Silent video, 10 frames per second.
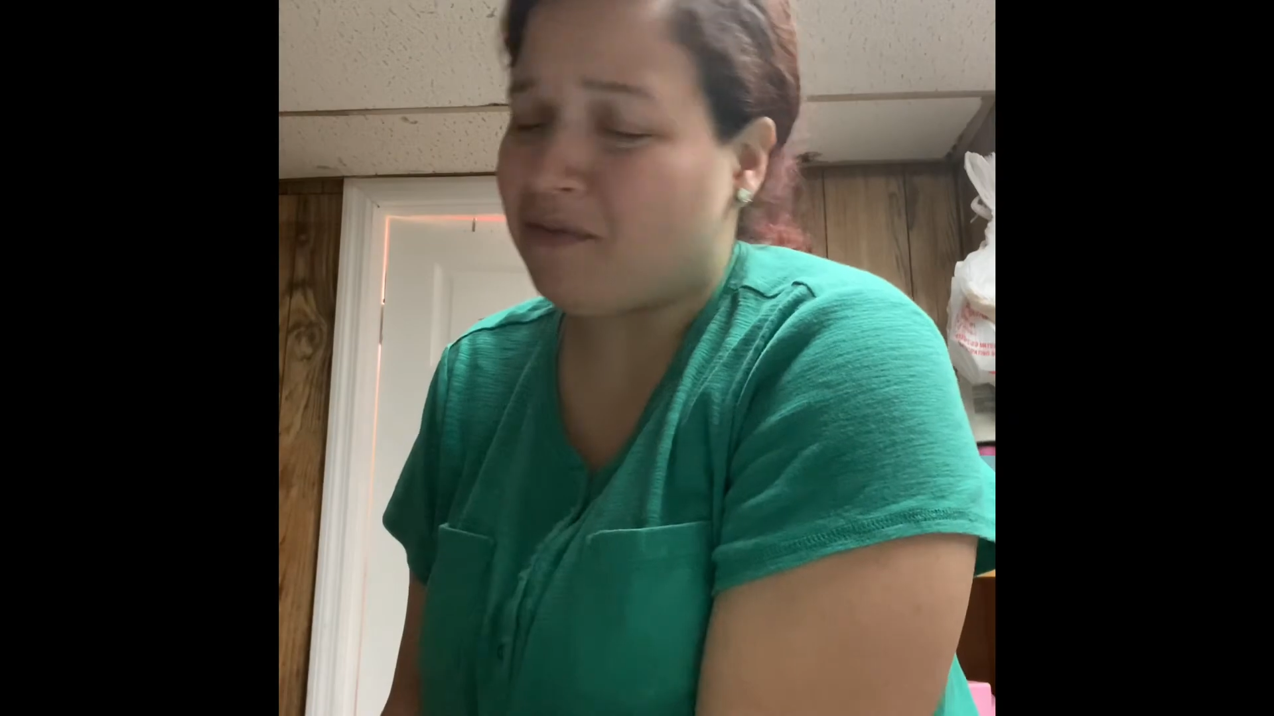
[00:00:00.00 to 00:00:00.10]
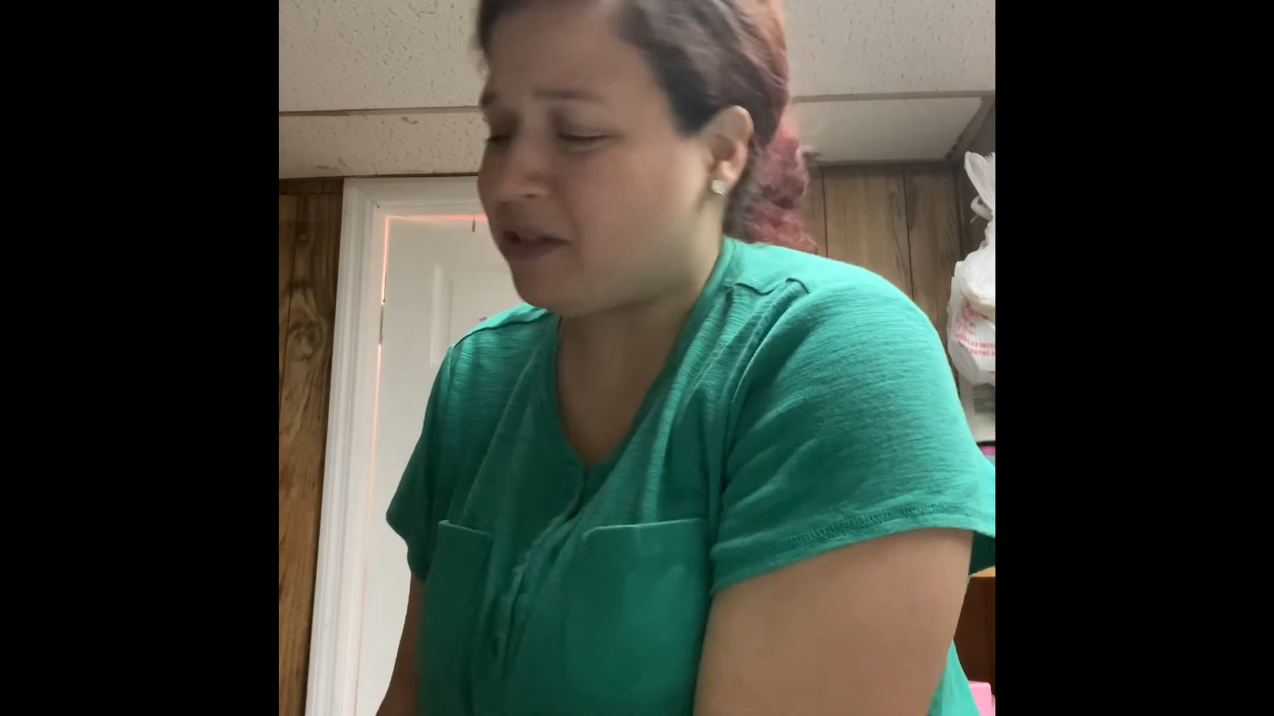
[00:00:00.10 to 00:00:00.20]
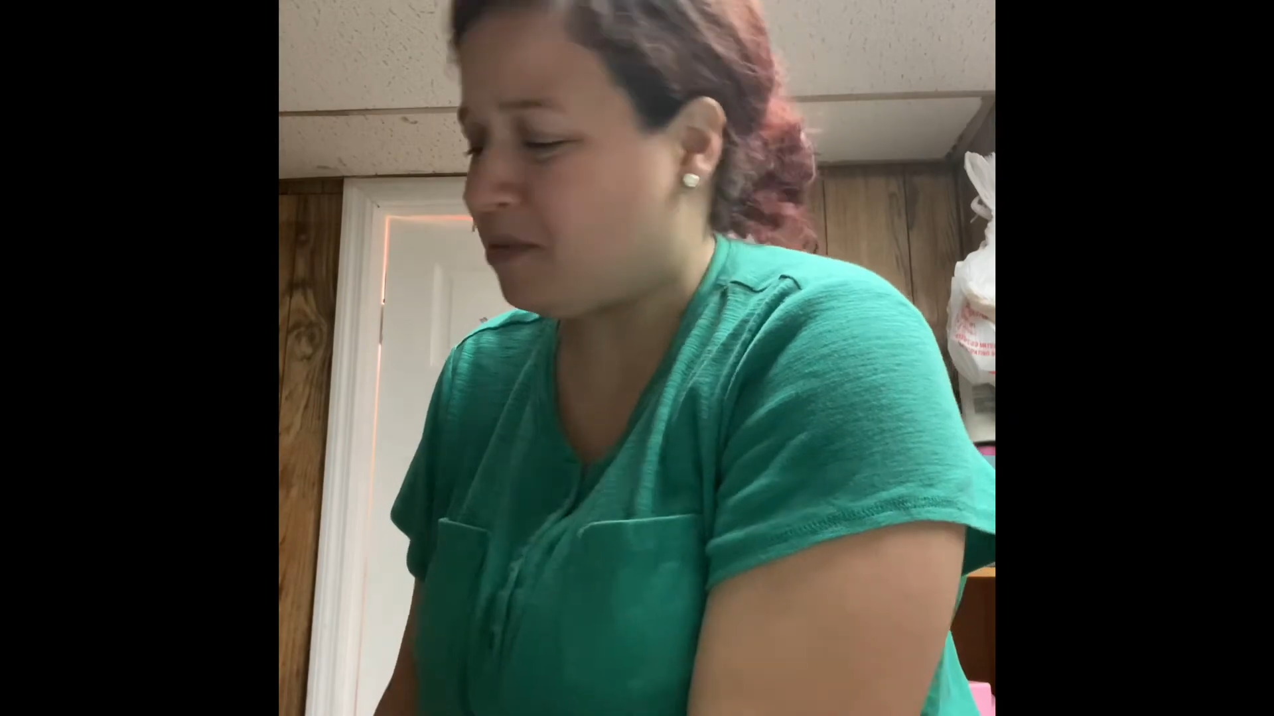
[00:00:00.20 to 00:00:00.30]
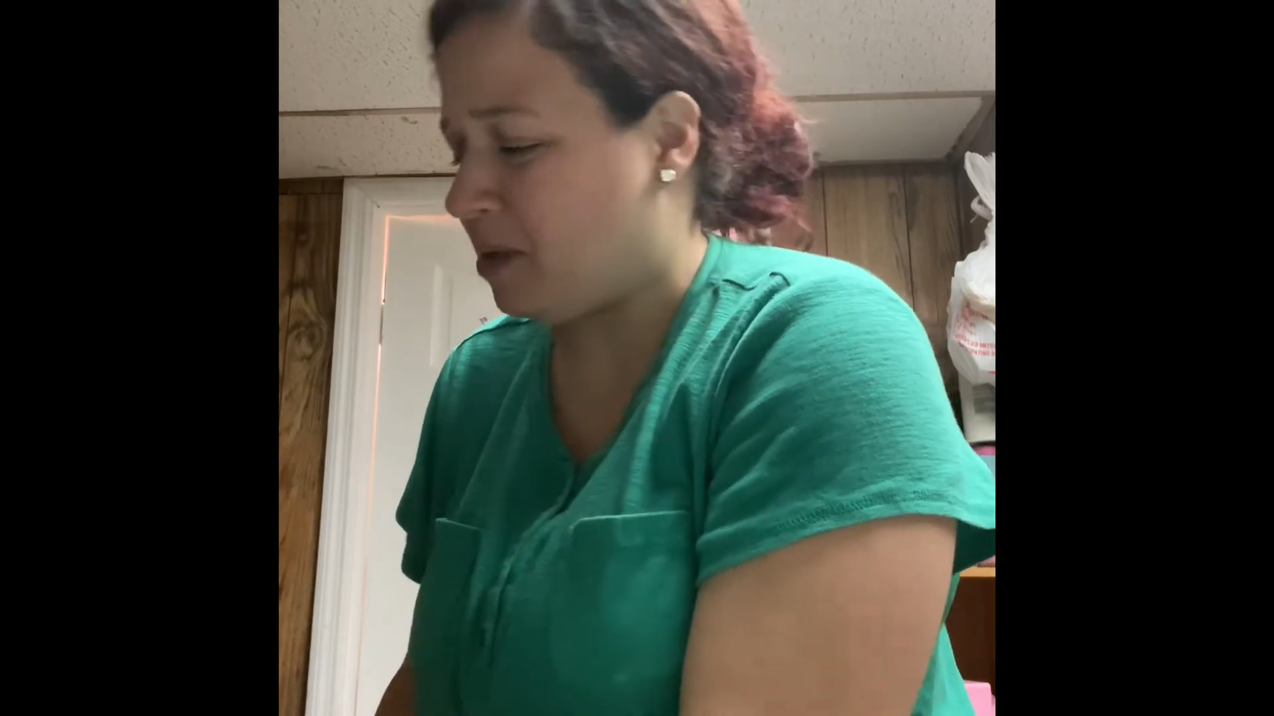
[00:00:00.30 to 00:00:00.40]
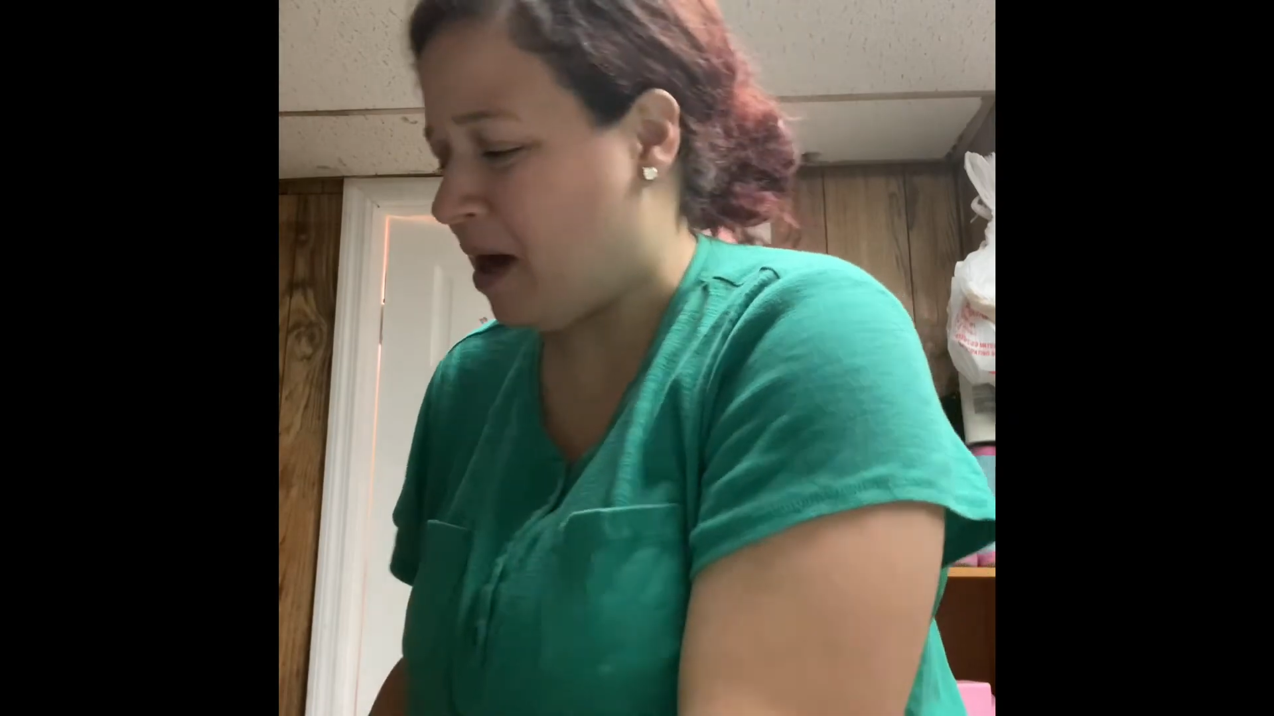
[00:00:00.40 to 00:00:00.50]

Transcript: recipe